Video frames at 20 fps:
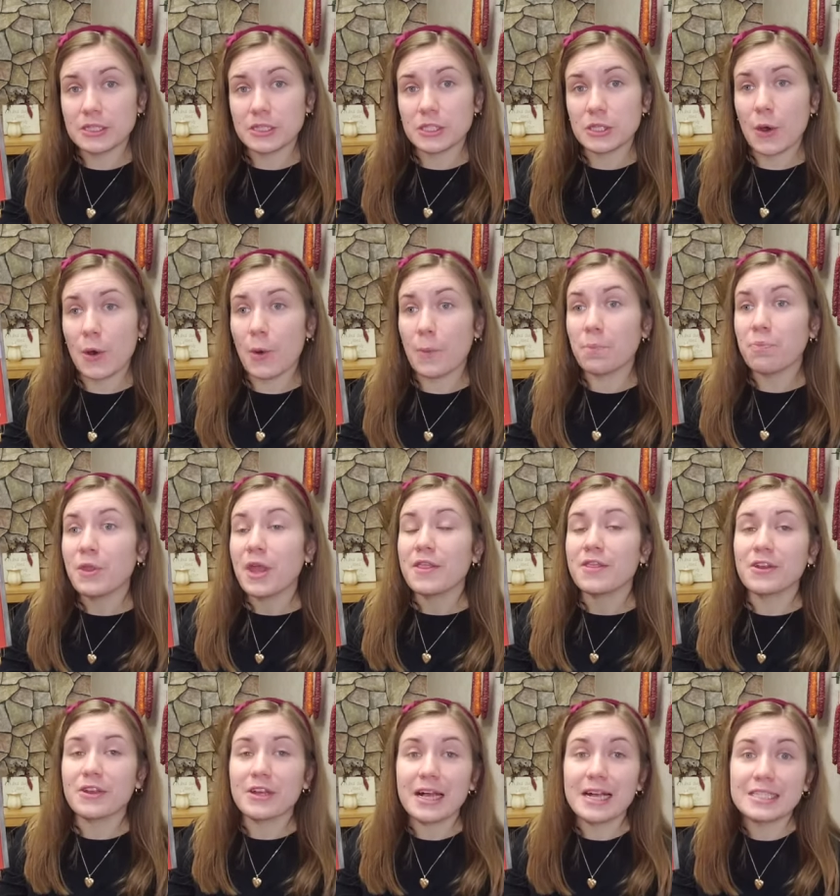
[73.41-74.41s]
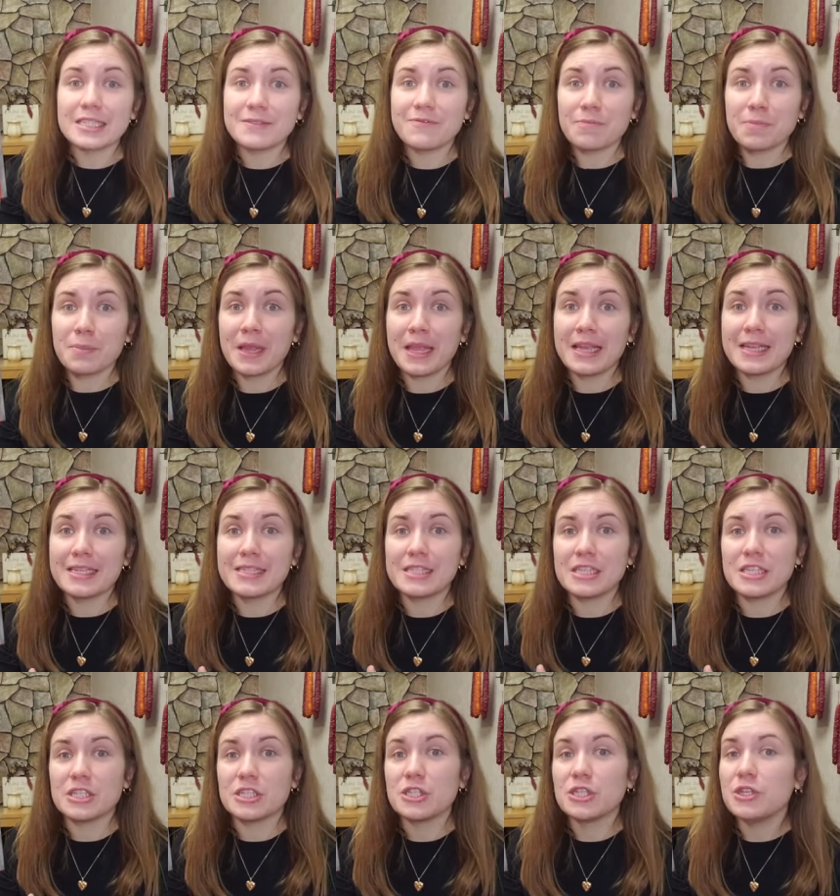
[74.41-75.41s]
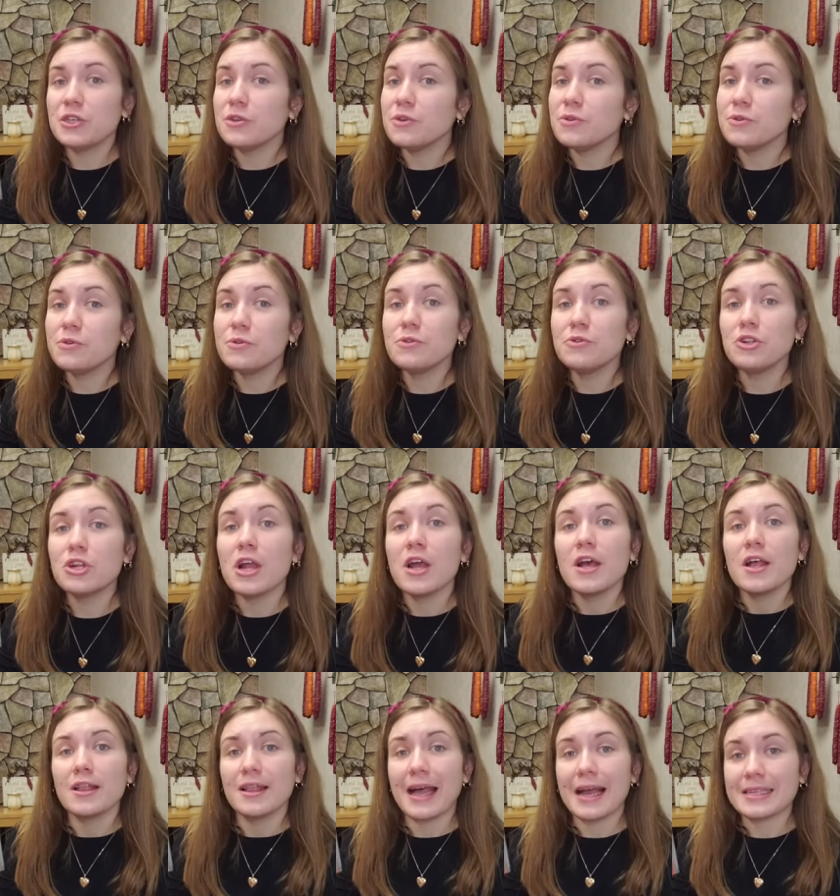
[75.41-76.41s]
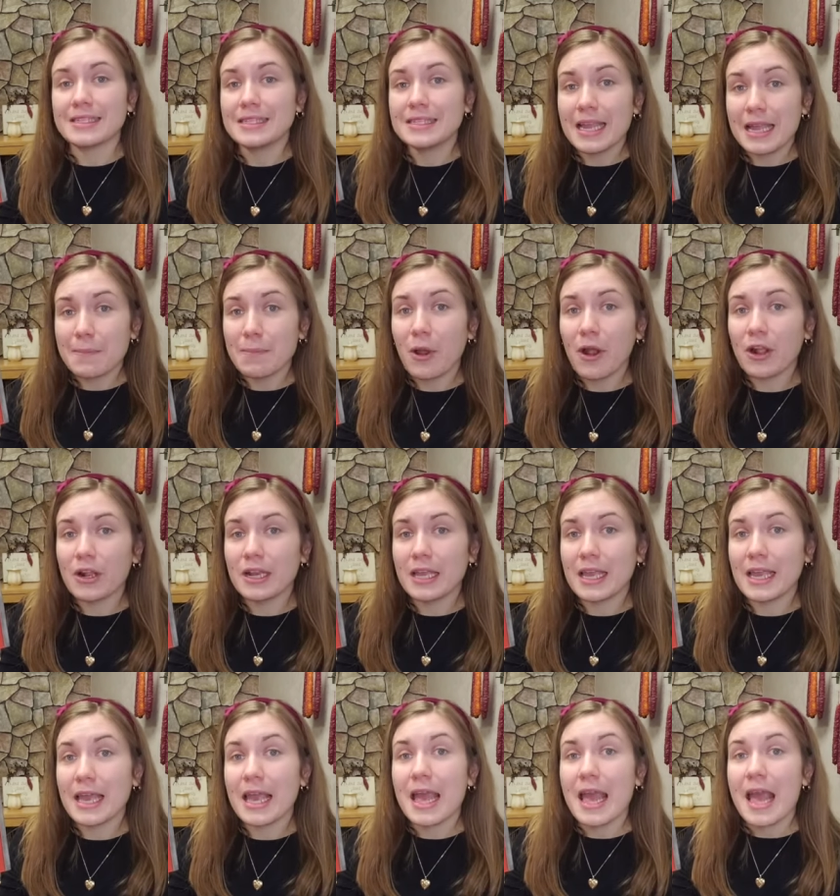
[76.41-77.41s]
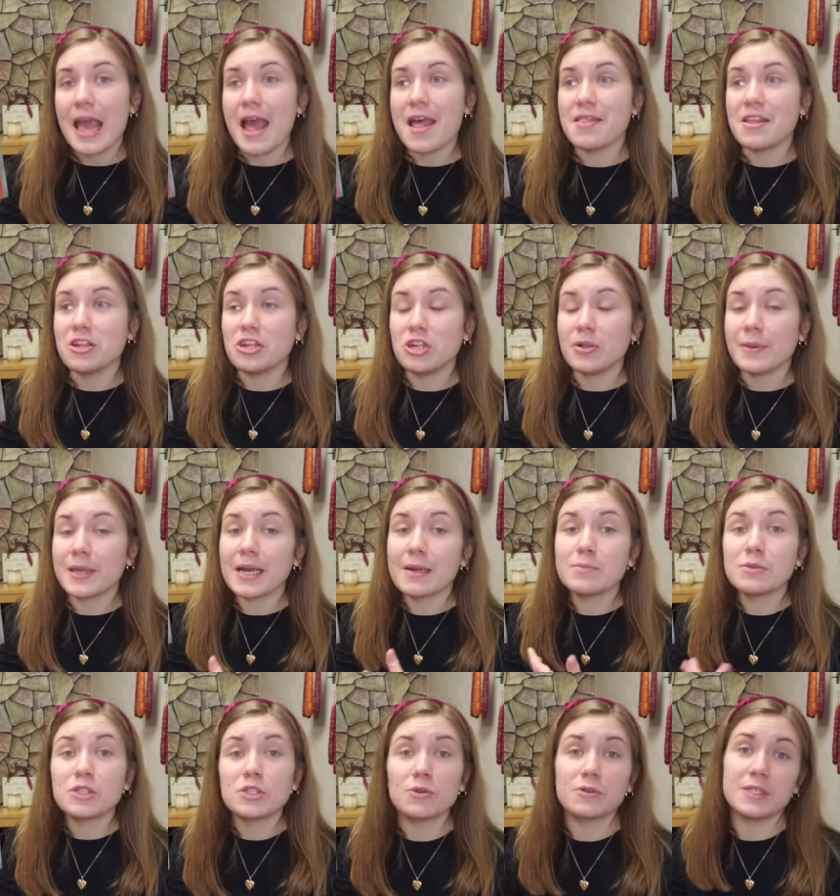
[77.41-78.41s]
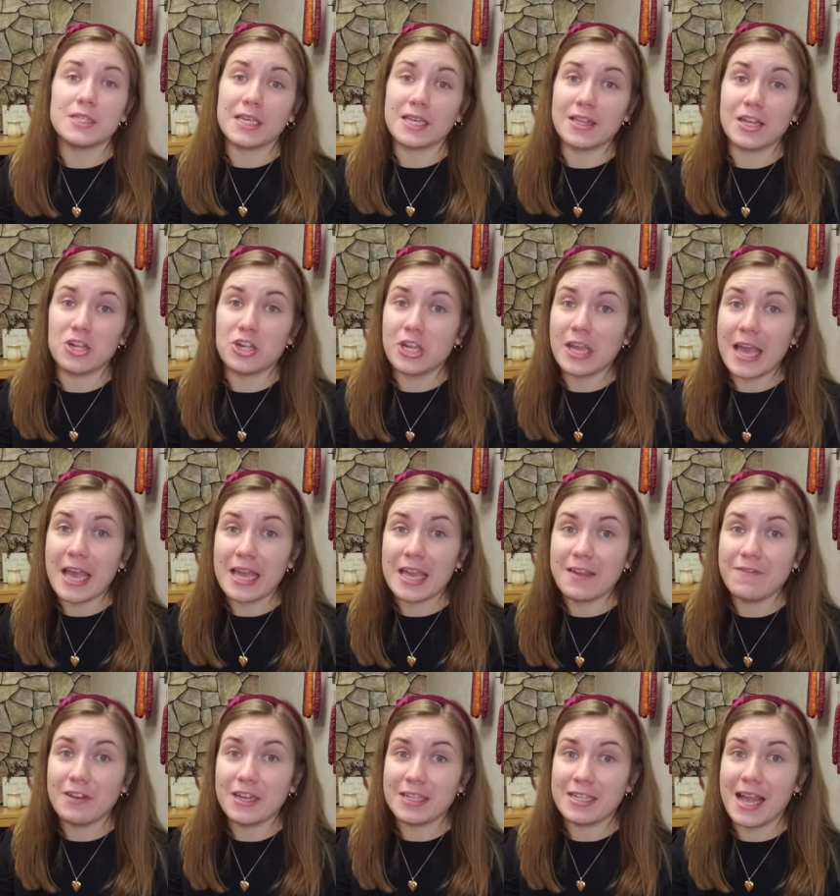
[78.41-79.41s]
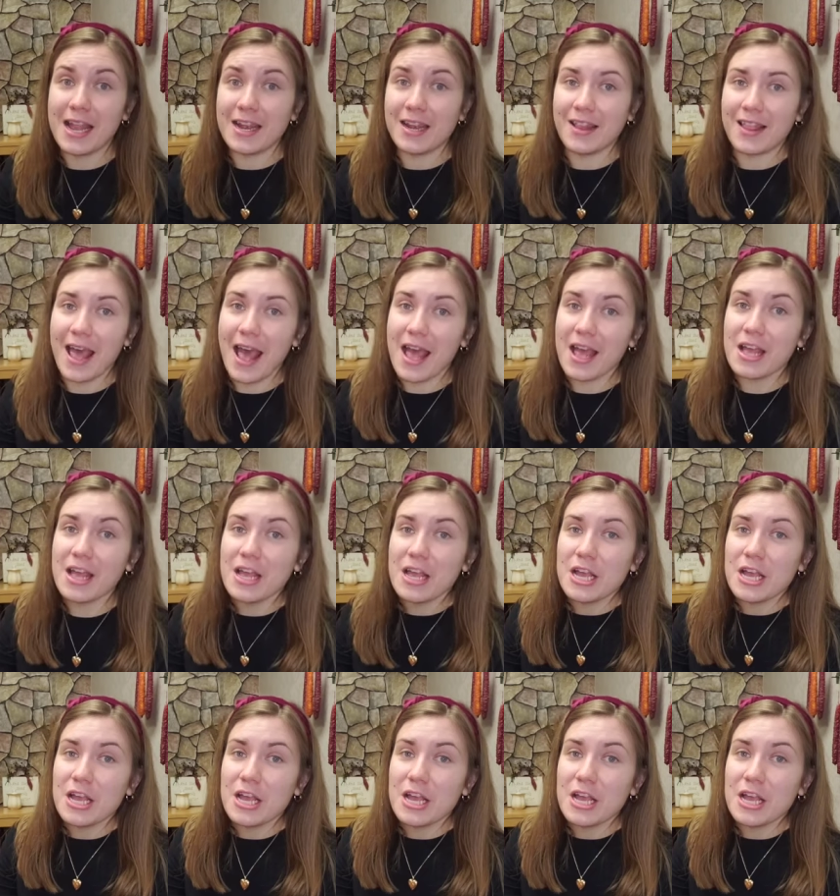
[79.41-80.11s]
And so their class plans this huge last day party, and then she becomes so sick that she can't even attend that.